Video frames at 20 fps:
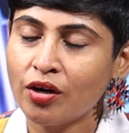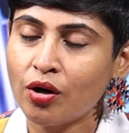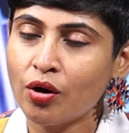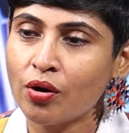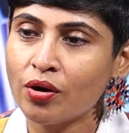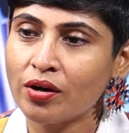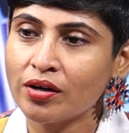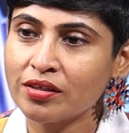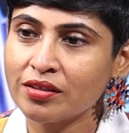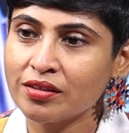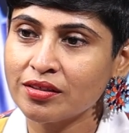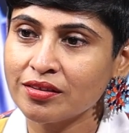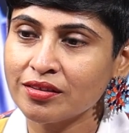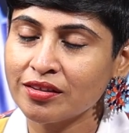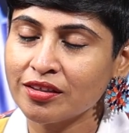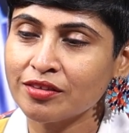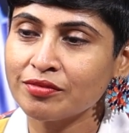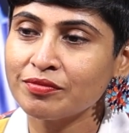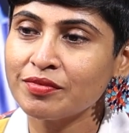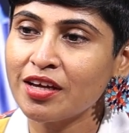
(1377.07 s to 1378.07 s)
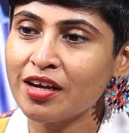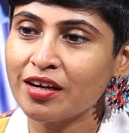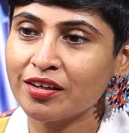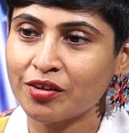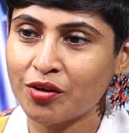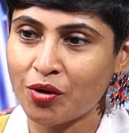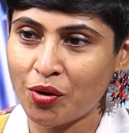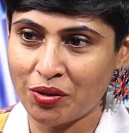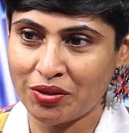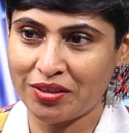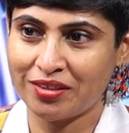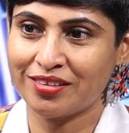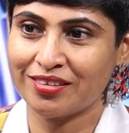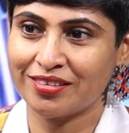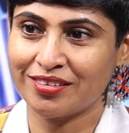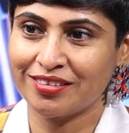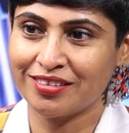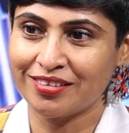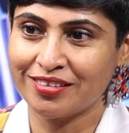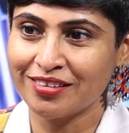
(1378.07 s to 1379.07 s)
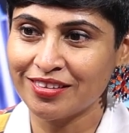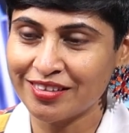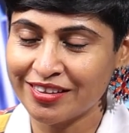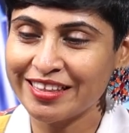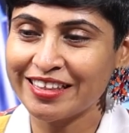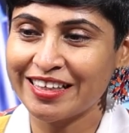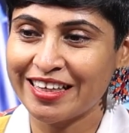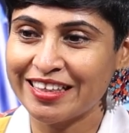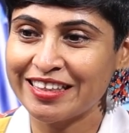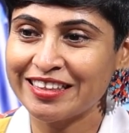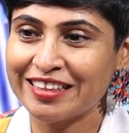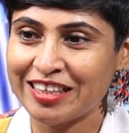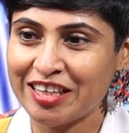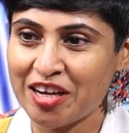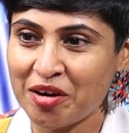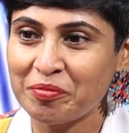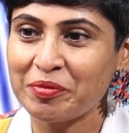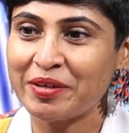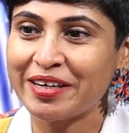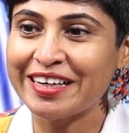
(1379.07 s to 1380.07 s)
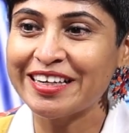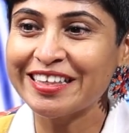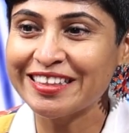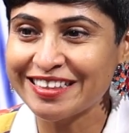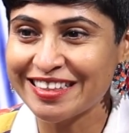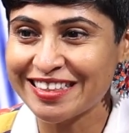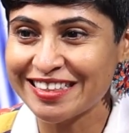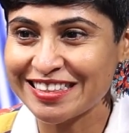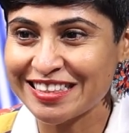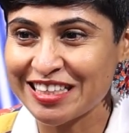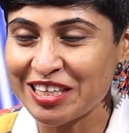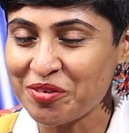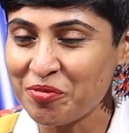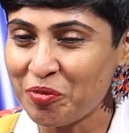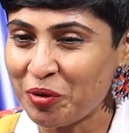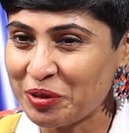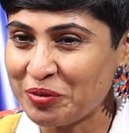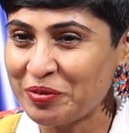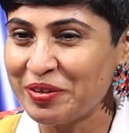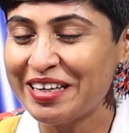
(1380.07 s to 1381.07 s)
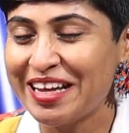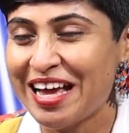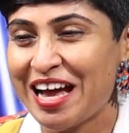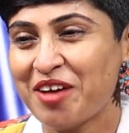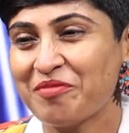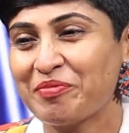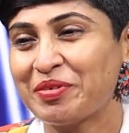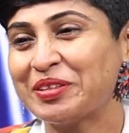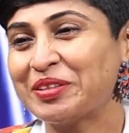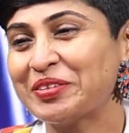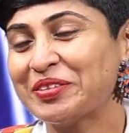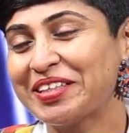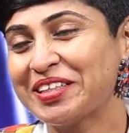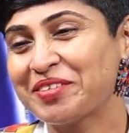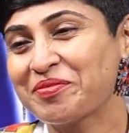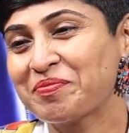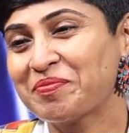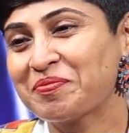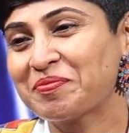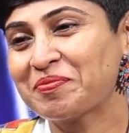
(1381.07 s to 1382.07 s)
or if they are not learning anything, upgrading their skill, what will happen to them?